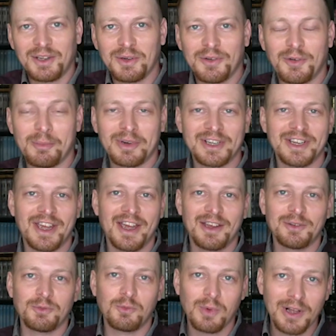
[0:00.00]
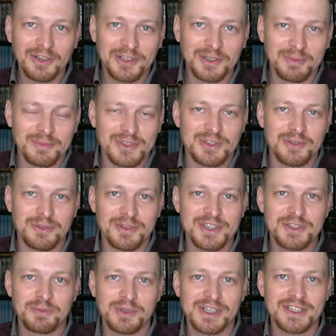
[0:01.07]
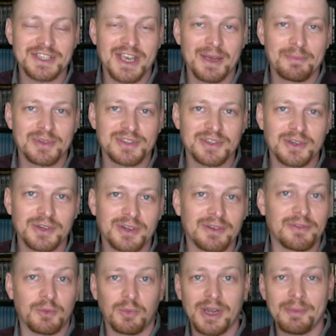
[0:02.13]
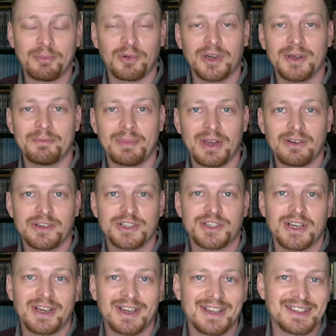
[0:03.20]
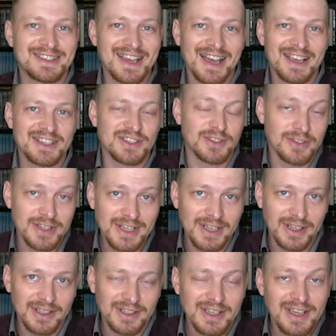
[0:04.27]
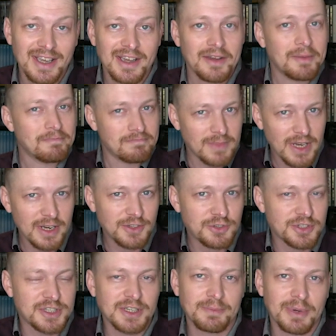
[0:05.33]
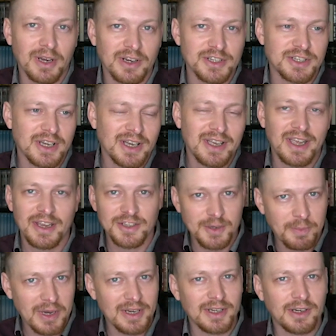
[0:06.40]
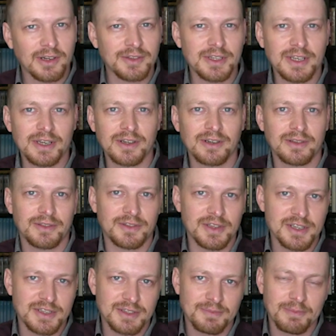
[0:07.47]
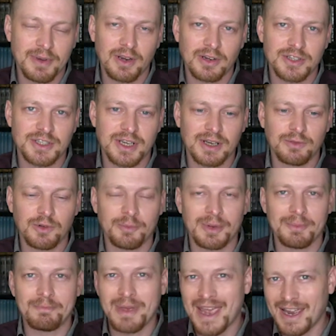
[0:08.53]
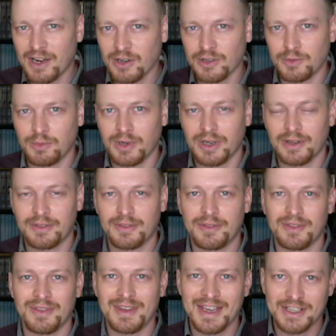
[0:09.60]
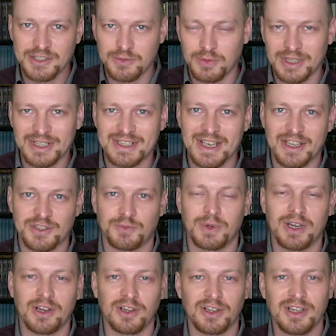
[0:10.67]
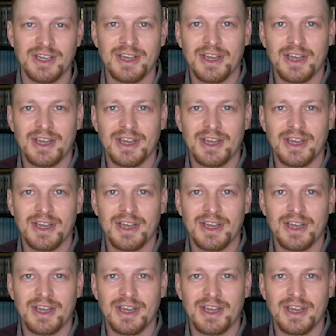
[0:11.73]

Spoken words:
everybody, and welcome to this week's episode of the Waypoint, Parasha Tazria. An interesting parasha, and depending on the year, this parasha will be paired with next week's as well,